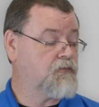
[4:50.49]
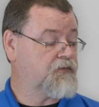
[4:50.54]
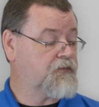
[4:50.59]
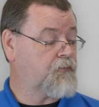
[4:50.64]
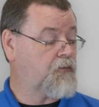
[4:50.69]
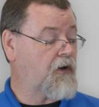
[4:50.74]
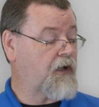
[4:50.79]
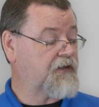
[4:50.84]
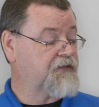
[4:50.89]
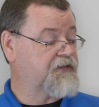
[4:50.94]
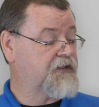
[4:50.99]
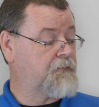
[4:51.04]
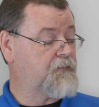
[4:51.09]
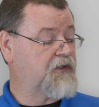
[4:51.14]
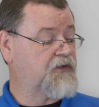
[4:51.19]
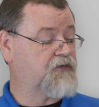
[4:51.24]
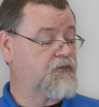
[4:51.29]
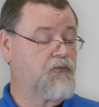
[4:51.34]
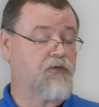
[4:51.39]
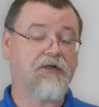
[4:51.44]
with the
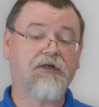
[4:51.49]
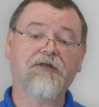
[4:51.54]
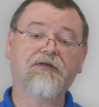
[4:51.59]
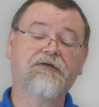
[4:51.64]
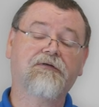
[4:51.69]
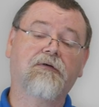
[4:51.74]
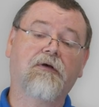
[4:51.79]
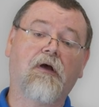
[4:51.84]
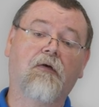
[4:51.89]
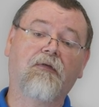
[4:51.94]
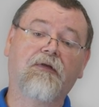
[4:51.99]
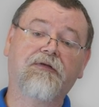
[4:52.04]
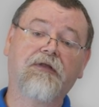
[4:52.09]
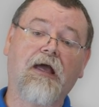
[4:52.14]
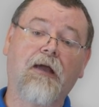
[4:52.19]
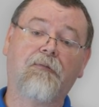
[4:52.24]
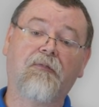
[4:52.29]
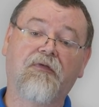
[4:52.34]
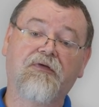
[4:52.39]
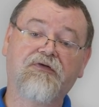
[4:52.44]
proximity switch on the
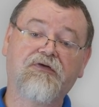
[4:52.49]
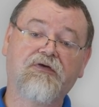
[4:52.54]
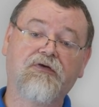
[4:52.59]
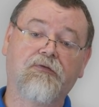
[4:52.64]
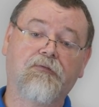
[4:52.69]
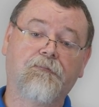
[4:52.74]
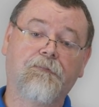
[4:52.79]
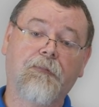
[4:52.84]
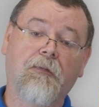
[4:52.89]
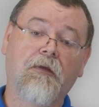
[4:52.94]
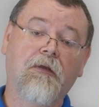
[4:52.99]
top of the chute.